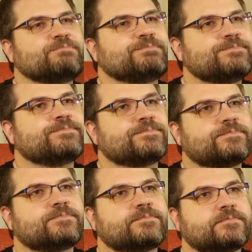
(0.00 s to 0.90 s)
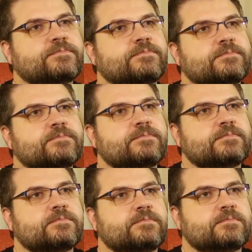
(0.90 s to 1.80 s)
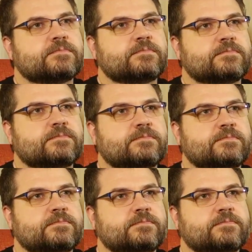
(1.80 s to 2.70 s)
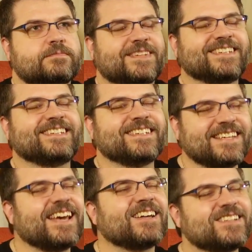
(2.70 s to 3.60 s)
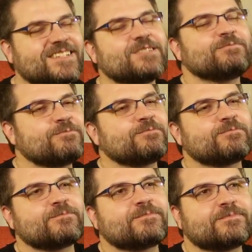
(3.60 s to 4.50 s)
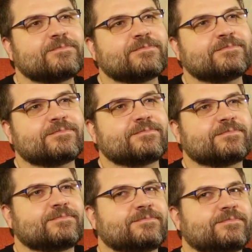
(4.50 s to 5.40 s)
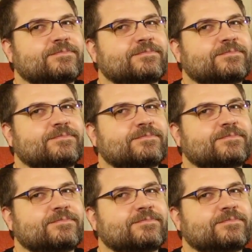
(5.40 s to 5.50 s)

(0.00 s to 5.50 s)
Whereas in your case, and like I had to communicate super loud in the comment section of the last video, if it says it's